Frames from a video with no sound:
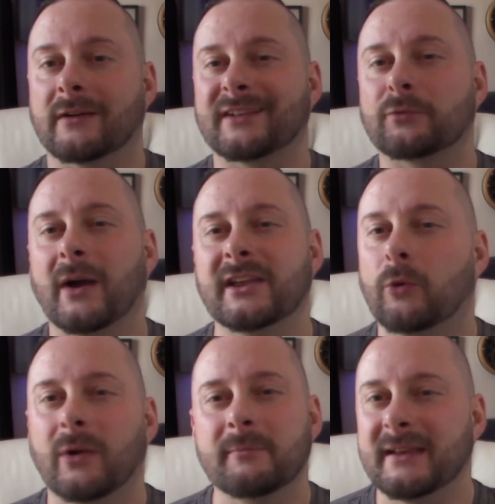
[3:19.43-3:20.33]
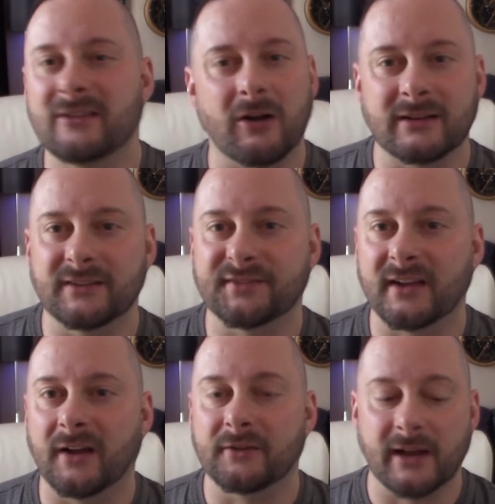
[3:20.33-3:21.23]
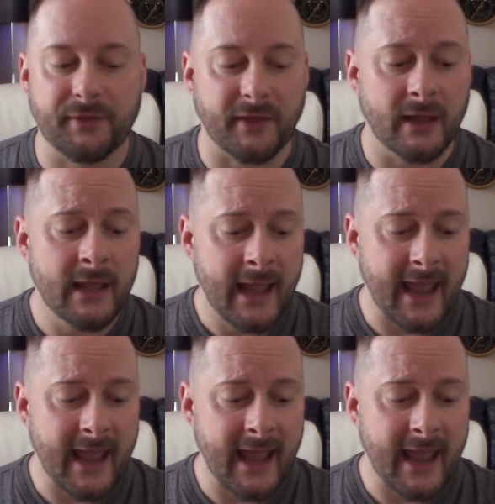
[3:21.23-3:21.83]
And that's why you don't want to be dunking this thing underneath it.